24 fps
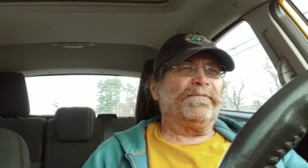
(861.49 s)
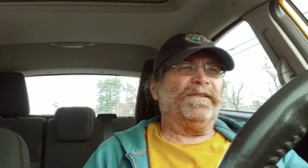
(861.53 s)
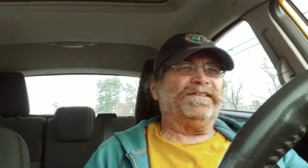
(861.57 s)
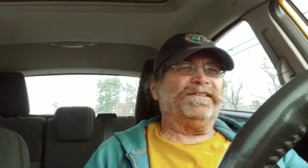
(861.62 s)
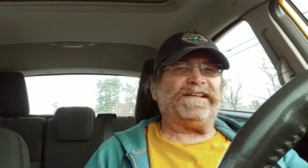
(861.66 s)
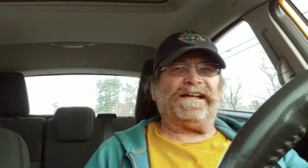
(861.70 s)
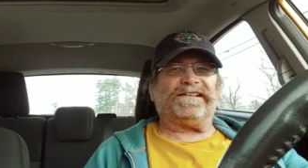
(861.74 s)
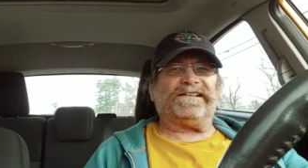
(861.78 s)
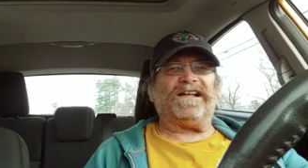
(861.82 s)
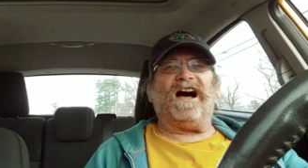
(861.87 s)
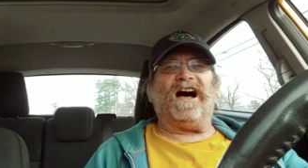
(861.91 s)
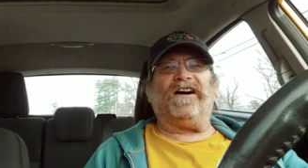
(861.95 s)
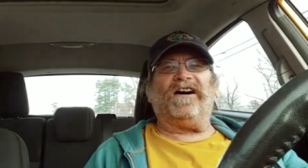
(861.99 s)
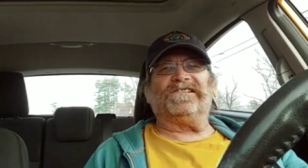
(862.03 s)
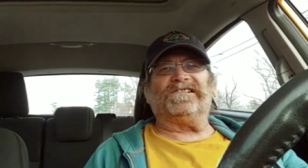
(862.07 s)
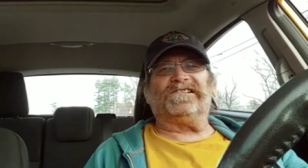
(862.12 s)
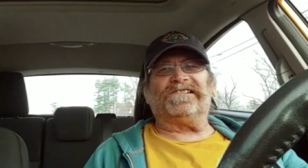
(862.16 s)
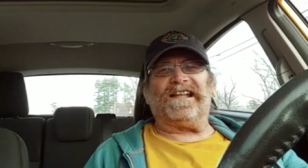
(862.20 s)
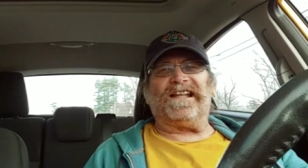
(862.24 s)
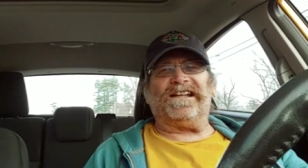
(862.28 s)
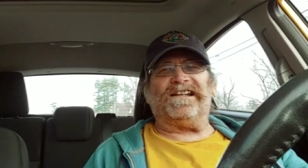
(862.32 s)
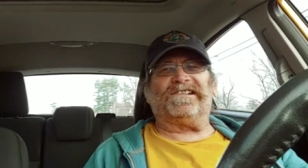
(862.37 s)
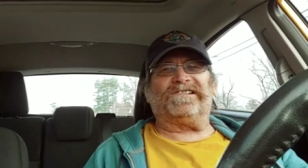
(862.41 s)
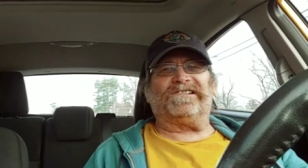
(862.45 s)
Technology's
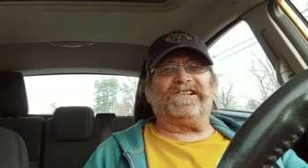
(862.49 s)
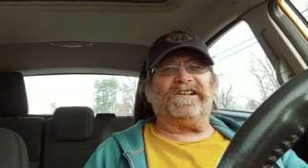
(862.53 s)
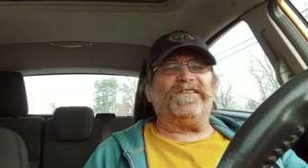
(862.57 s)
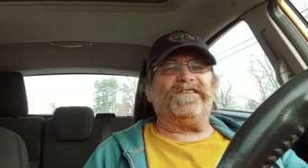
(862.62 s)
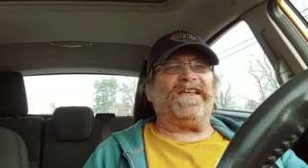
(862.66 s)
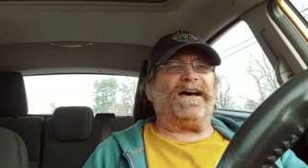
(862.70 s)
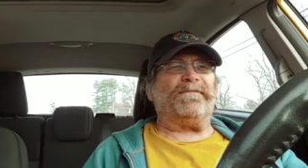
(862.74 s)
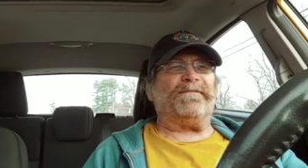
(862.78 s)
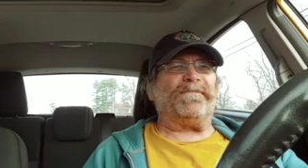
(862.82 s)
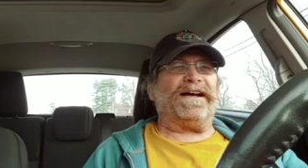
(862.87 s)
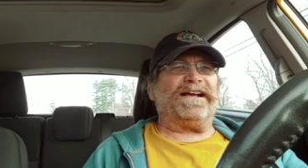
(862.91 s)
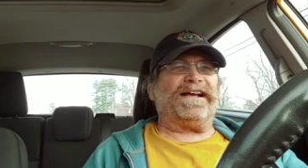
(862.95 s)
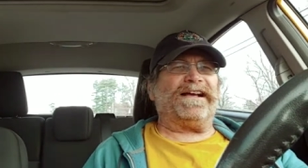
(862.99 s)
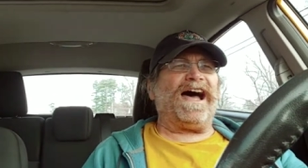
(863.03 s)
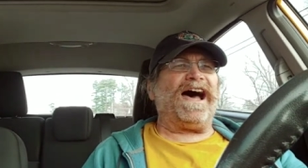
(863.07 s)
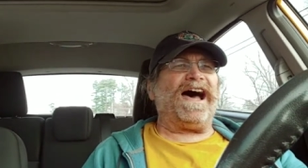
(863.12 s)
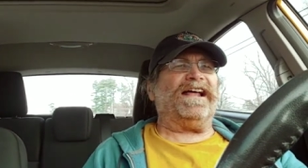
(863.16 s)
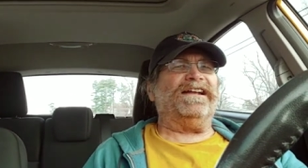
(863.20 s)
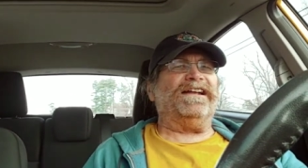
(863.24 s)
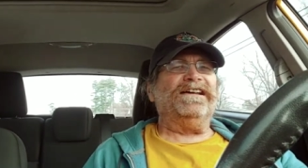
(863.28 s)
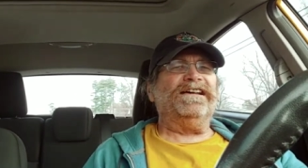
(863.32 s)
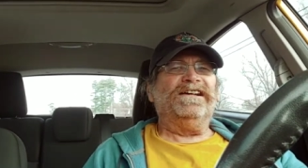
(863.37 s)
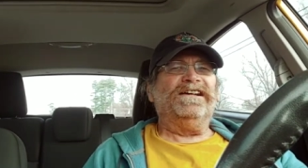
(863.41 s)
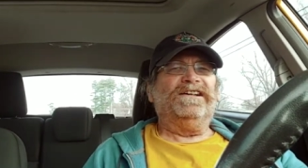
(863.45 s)
letting us do that. My
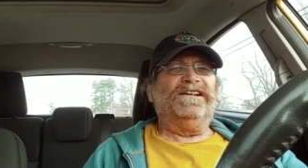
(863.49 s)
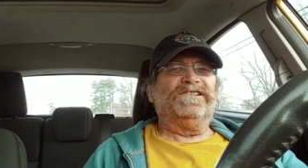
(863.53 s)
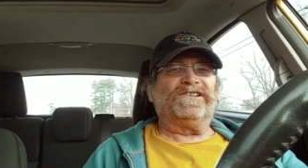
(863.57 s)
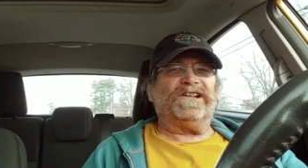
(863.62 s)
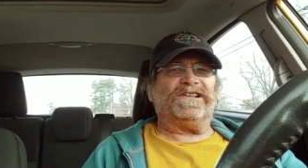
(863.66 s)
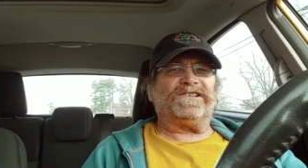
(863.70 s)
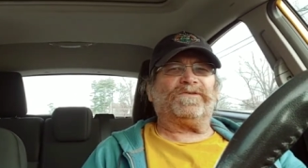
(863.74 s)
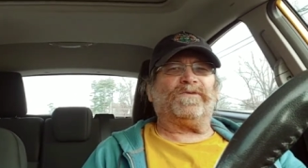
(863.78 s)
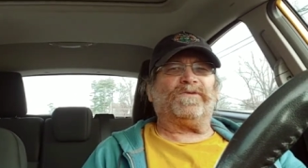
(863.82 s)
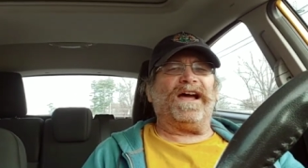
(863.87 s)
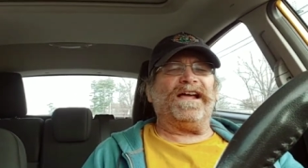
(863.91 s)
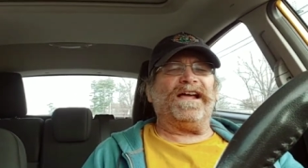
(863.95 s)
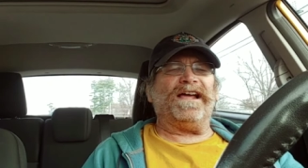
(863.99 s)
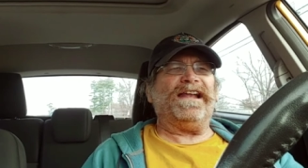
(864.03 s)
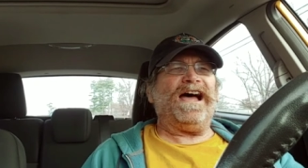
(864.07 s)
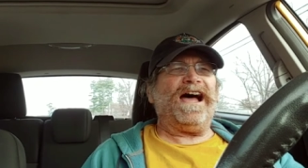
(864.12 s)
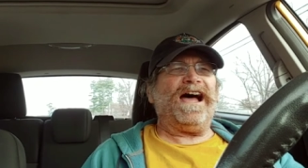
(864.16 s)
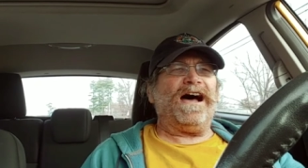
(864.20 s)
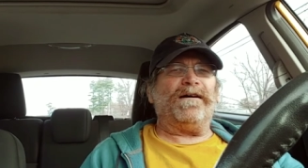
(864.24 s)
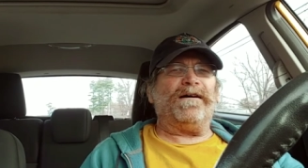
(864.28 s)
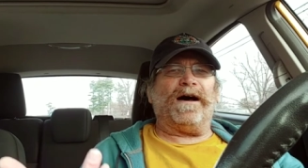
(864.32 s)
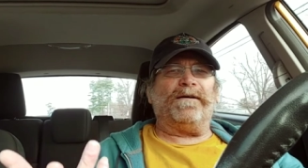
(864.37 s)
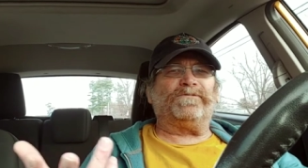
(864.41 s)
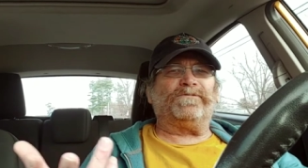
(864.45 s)
God, just right
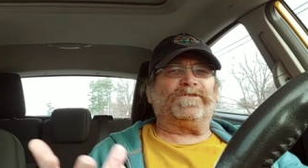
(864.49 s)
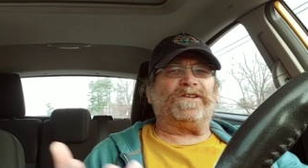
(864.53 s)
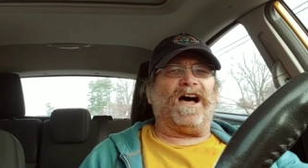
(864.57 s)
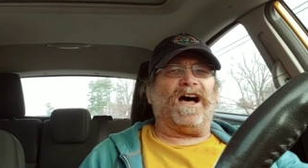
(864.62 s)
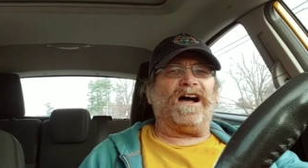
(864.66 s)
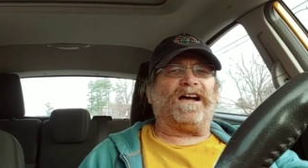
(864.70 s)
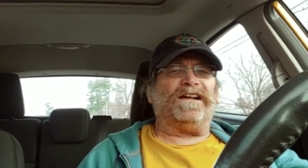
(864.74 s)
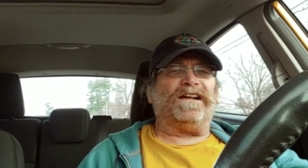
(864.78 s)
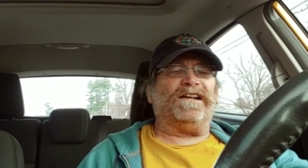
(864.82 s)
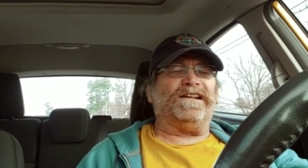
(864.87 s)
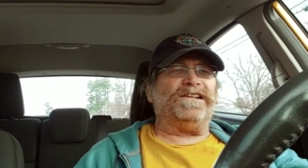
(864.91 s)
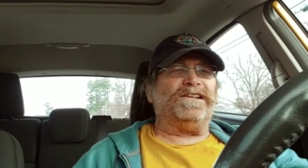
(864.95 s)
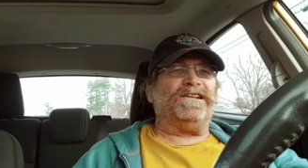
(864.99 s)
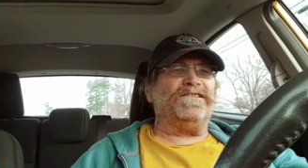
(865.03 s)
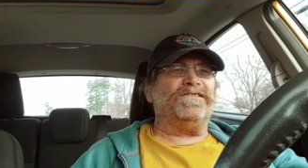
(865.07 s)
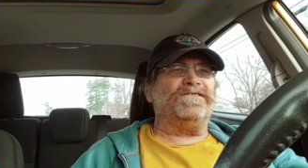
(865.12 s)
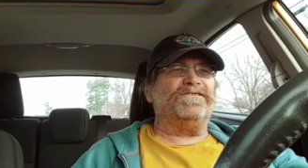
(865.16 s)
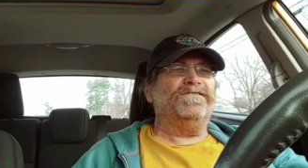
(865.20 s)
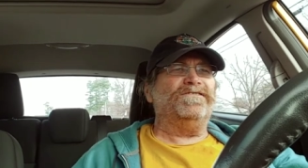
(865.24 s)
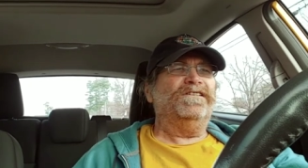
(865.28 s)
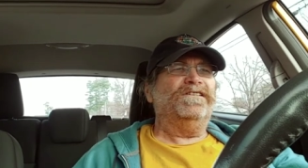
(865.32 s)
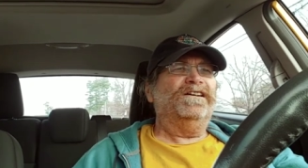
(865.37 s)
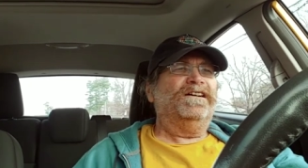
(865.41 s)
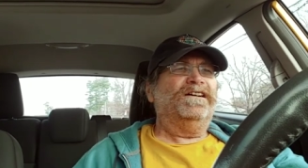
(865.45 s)
now, I'm talking to
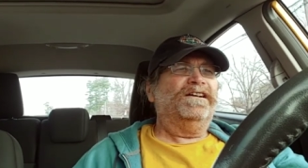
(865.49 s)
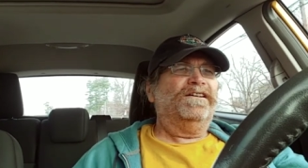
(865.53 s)
you.